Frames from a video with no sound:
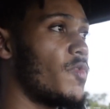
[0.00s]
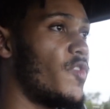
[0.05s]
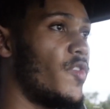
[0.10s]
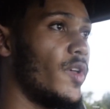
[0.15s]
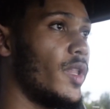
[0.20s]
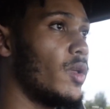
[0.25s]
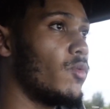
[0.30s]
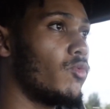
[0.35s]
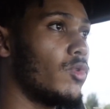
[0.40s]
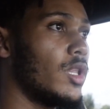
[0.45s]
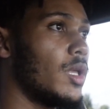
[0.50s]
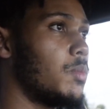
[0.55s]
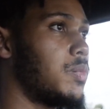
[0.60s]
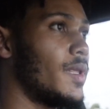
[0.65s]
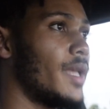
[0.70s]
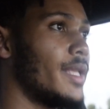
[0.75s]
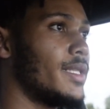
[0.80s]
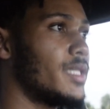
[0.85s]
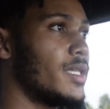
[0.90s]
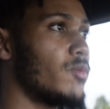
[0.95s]
feeling really
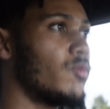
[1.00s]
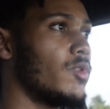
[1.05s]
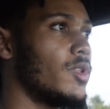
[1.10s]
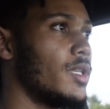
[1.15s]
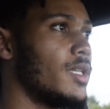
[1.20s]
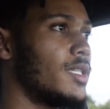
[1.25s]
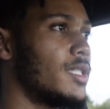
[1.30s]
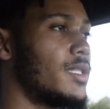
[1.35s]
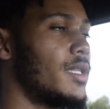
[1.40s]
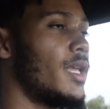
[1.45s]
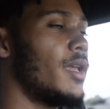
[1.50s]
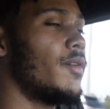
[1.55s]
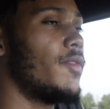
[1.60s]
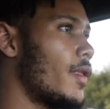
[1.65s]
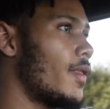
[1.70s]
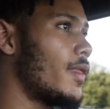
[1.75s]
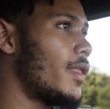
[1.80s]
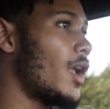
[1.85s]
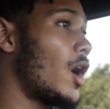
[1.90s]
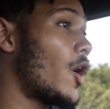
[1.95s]
planted, really stiff.
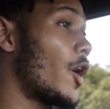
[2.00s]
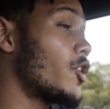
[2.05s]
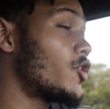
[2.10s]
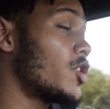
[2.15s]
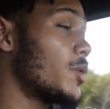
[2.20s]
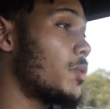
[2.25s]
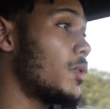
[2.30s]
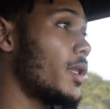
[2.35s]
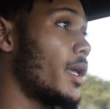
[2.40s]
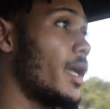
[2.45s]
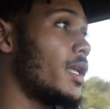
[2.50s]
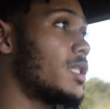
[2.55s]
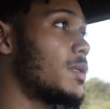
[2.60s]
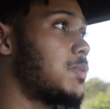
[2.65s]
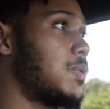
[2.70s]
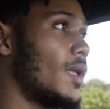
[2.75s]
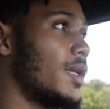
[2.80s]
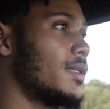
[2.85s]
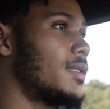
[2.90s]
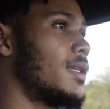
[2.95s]
The
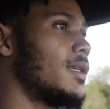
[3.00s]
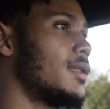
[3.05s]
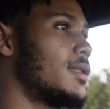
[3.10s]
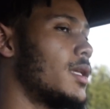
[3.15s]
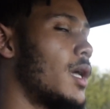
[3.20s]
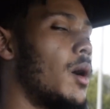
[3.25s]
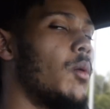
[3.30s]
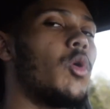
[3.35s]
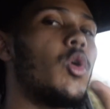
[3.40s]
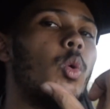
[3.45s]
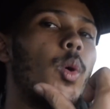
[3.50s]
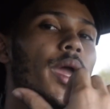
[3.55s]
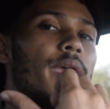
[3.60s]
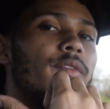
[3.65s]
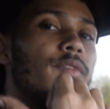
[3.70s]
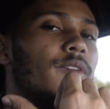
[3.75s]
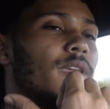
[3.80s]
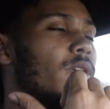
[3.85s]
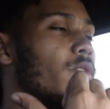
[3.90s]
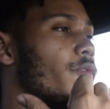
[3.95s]
R888s plus his um,
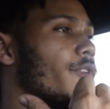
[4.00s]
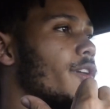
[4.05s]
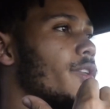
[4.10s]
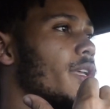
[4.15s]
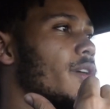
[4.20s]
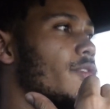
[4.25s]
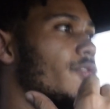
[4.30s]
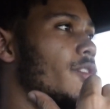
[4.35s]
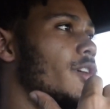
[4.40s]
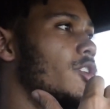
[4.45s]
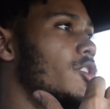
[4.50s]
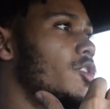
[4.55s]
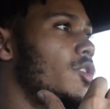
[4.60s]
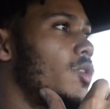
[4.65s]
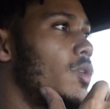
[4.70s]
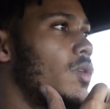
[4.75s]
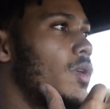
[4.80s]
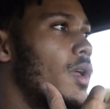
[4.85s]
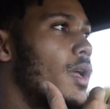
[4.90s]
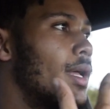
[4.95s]
rear
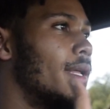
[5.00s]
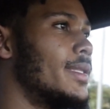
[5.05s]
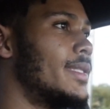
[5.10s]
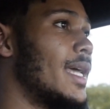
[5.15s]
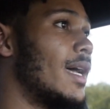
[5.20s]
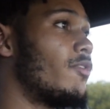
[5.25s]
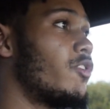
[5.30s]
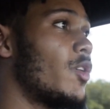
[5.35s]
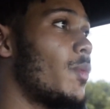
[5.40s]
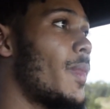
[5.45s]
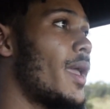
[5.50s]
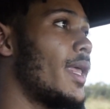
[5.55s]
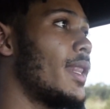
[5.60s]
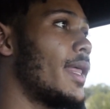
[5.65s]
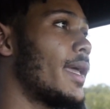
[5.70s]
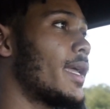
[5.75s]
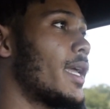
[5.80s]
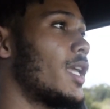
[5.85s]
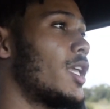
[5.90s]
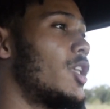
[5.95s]
differential definitely made
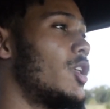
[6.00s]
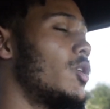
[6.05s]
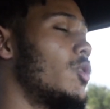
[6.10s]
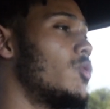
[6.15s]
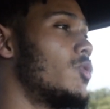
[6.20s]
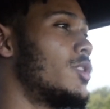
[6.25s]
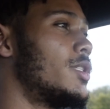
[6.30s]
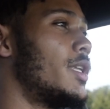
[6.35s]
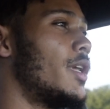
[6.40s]
like a huge